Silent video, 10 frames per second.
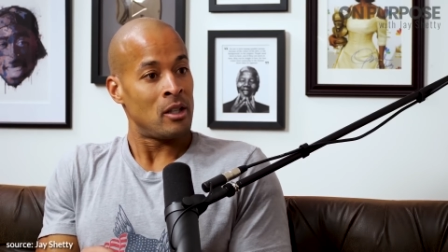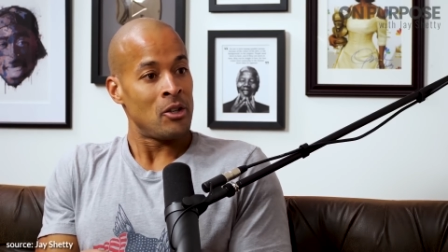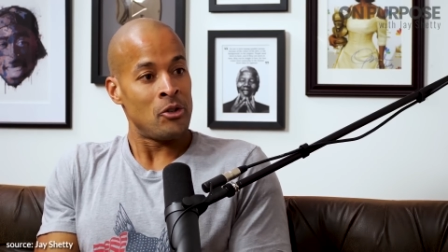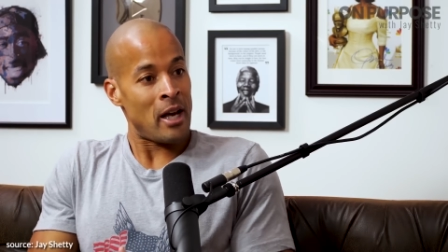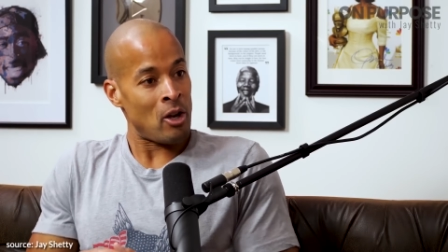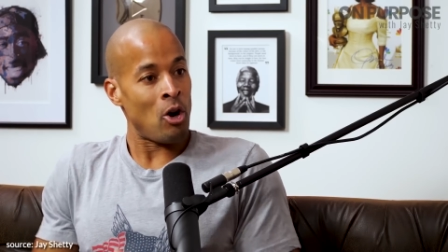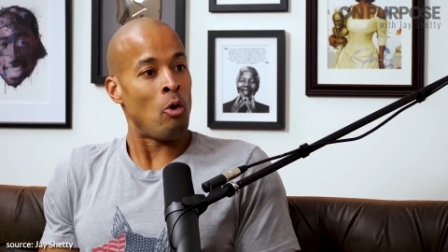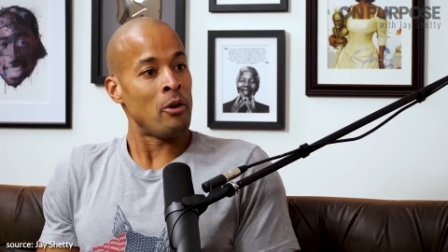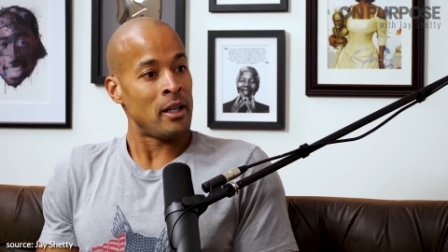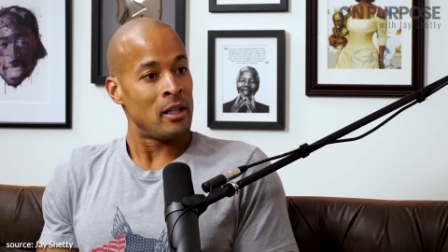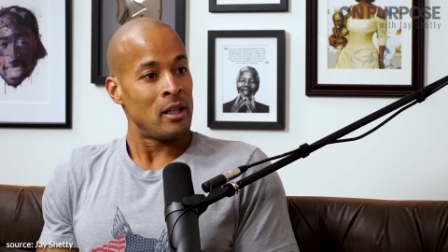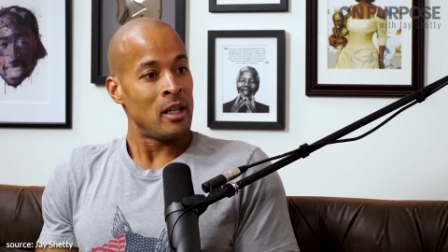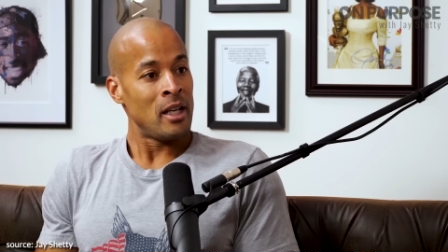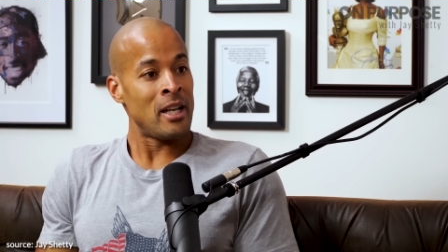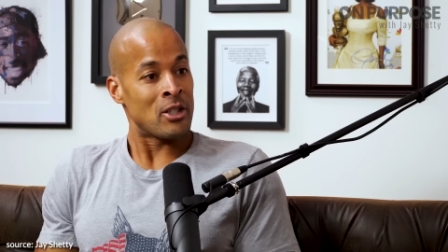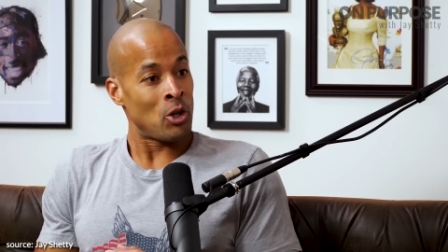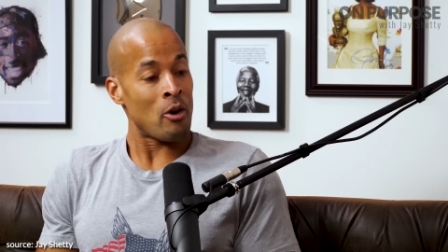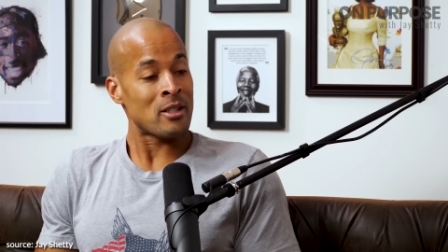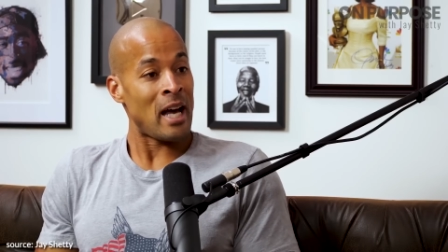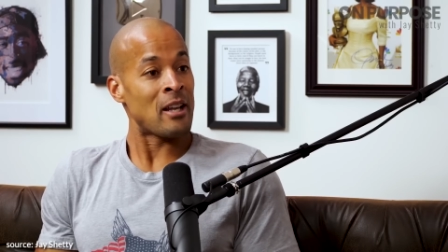You got to own it. And it's
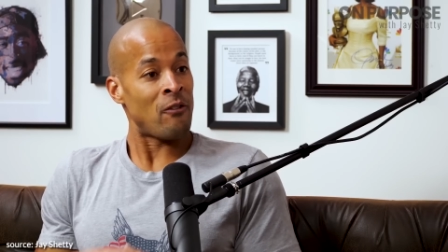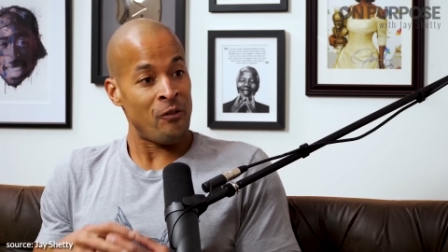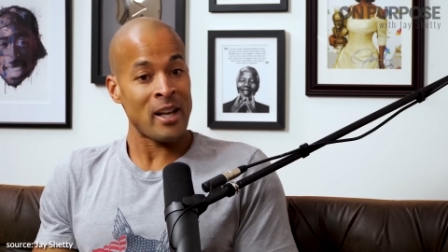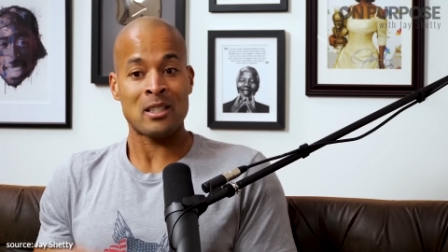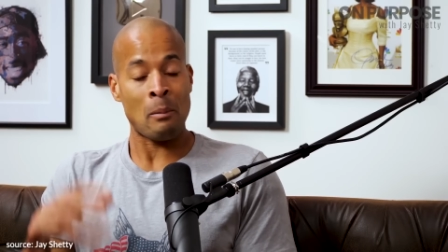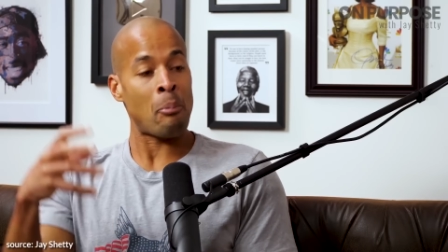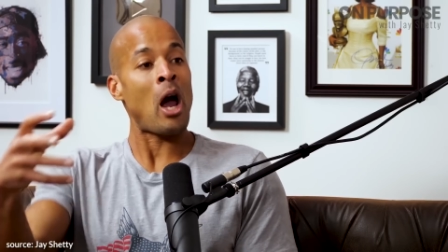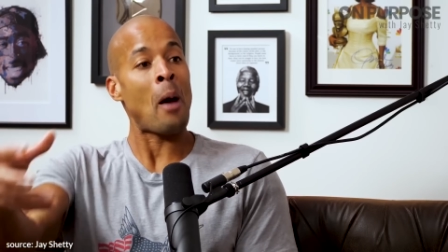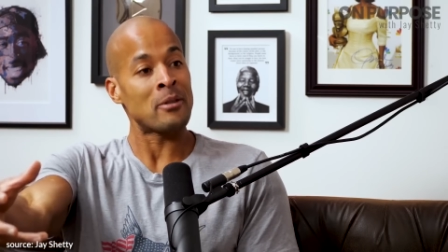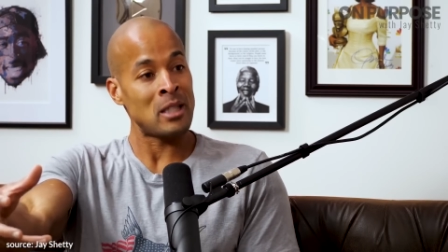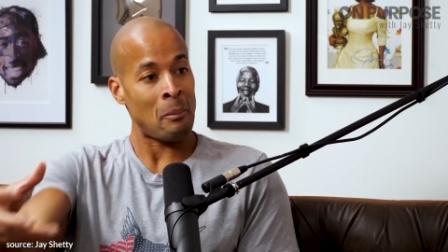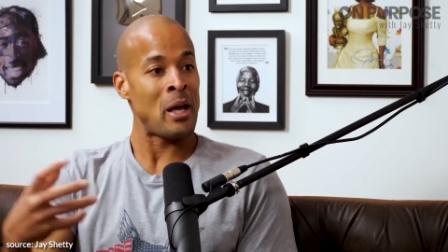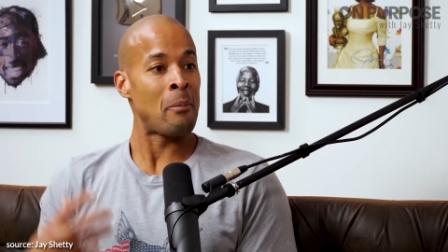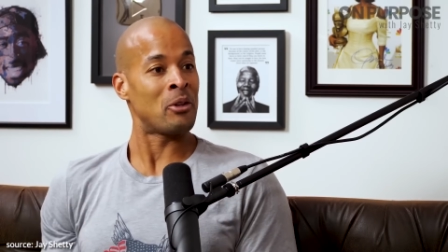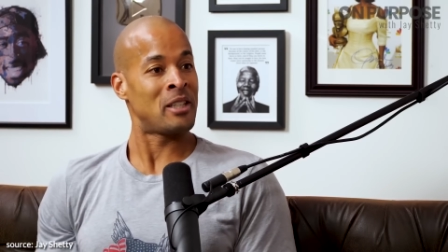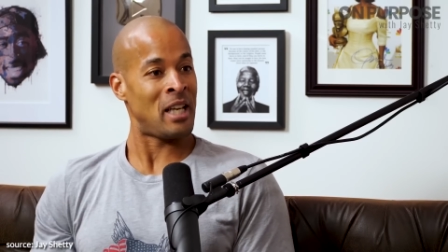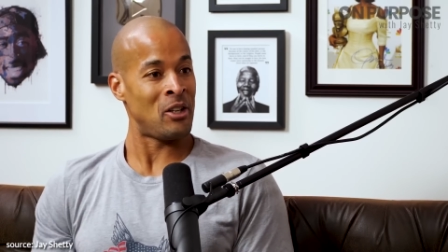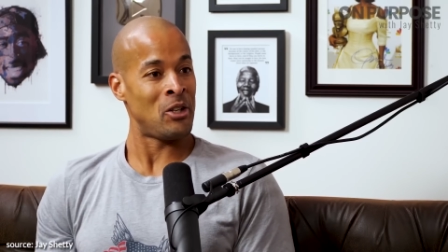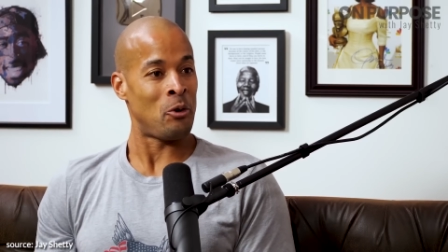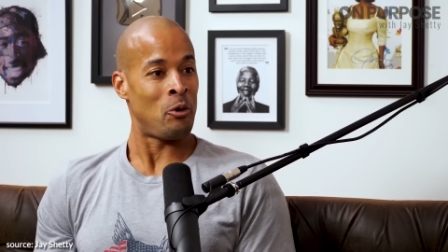yours now to fix the problems that people did to
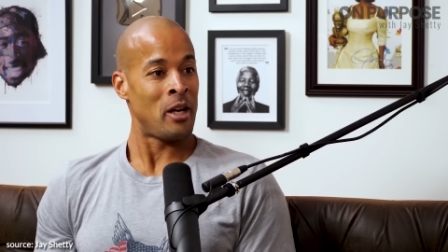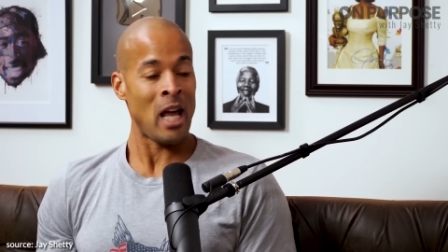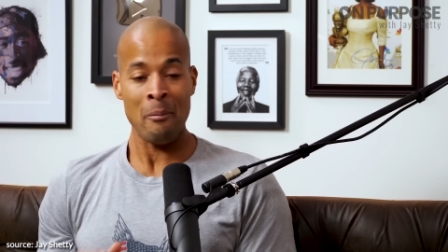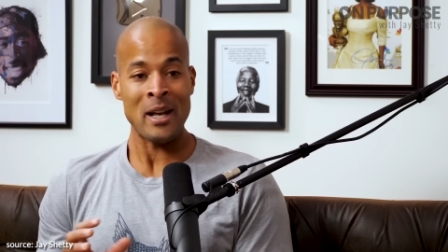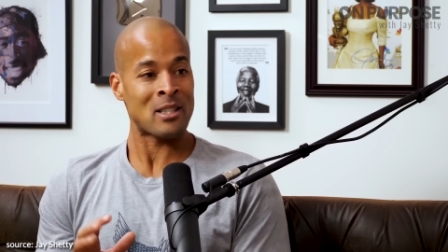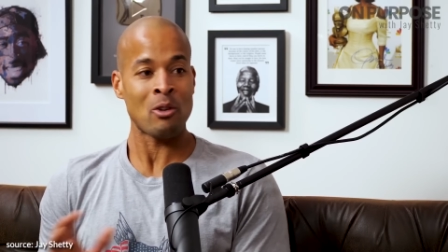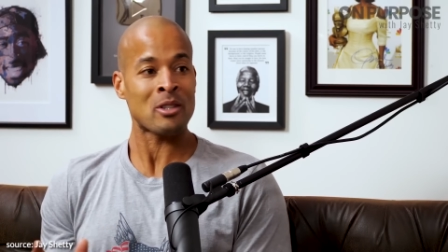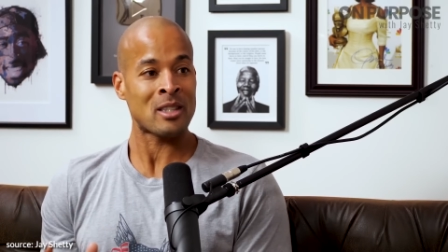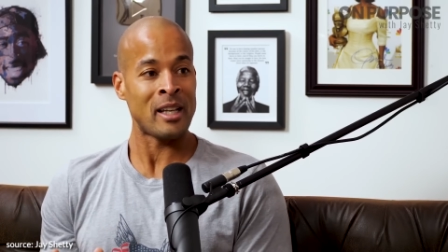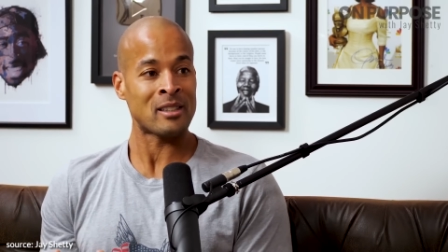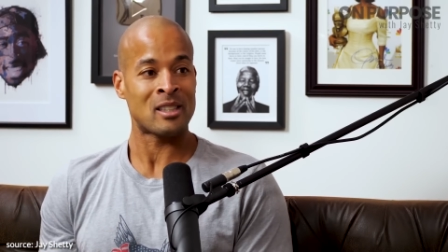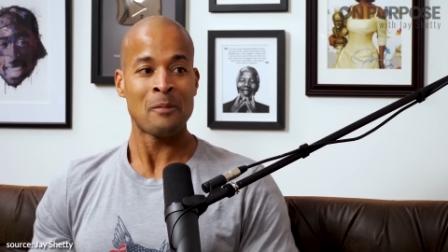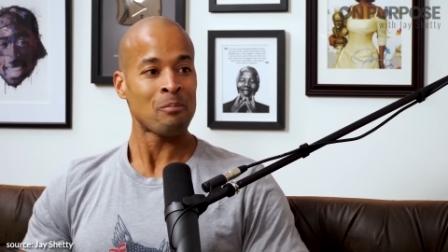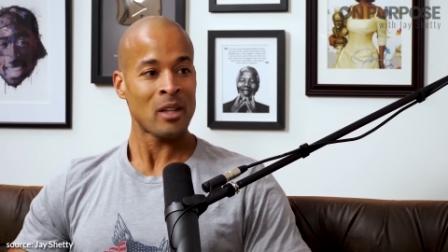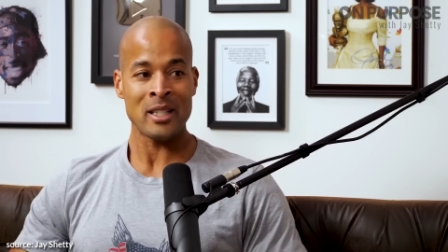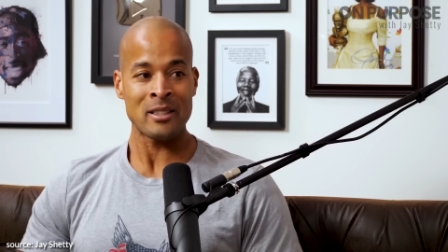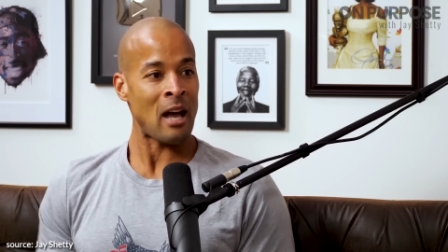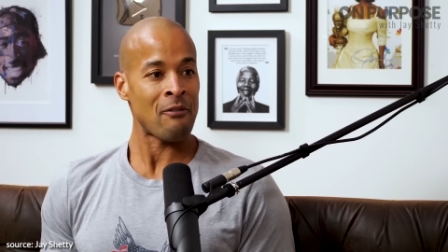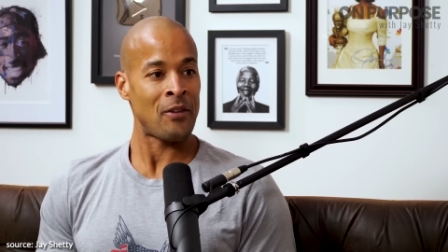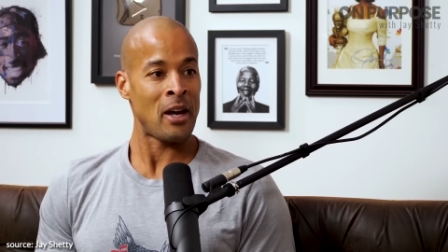you. It makes no sense. It's
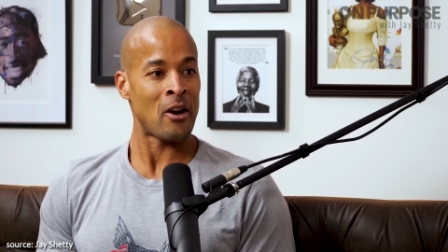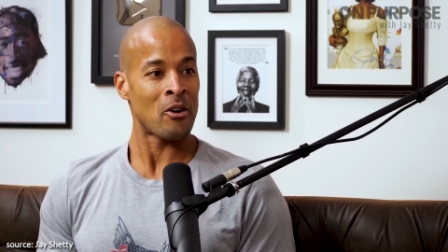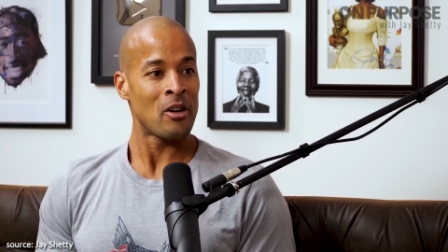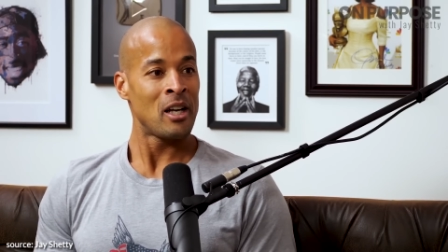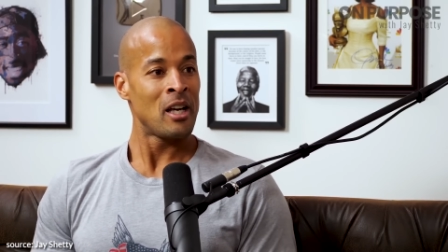not fair.